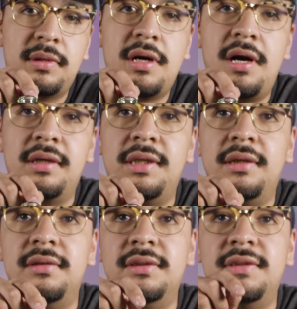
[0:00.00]

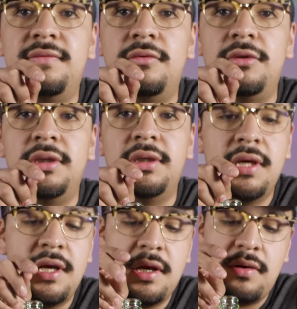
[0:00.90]
cocktails, for
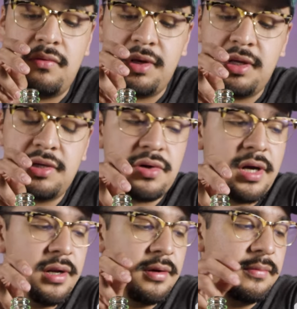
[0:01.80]
when you're
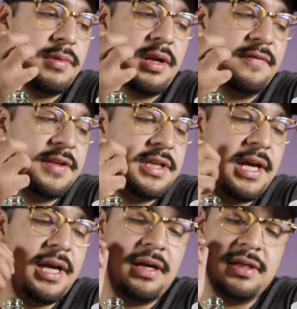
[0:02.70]
trying to middle of the
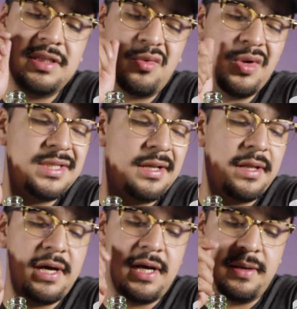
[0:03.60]
day, squeeze a
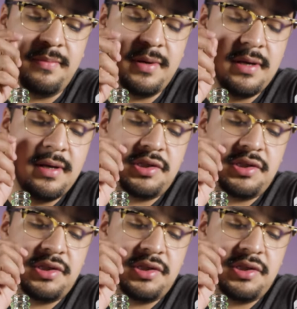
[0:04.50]
lime,